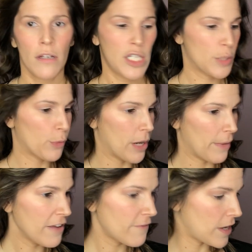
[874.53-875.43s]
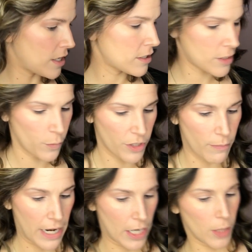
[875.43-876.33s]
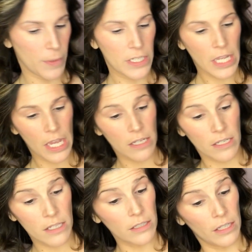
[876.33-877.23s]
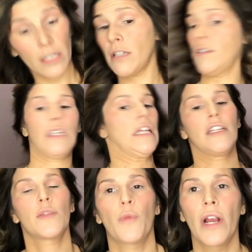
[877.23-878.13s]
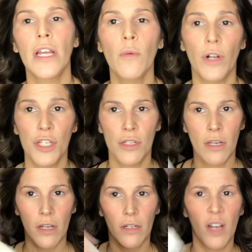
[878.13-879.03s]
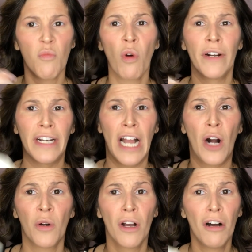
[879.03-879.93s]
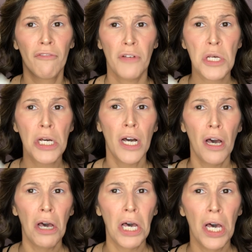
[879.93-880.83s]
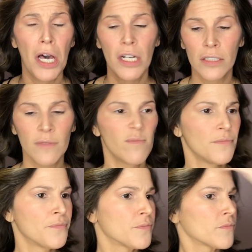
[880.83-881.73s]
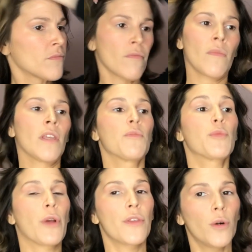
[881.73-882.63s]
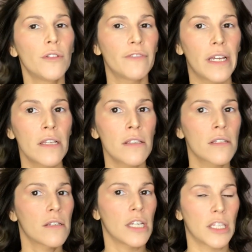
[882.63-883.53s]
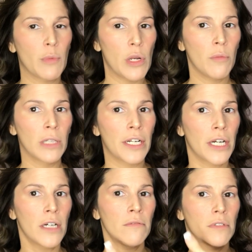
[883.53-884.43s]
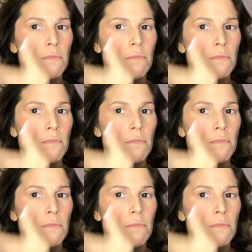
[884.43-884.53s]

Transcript: spray my face with my Urban Decay De-Slick setting spray, which I'm running out of. Spray the whole face, take the Beauty Blender,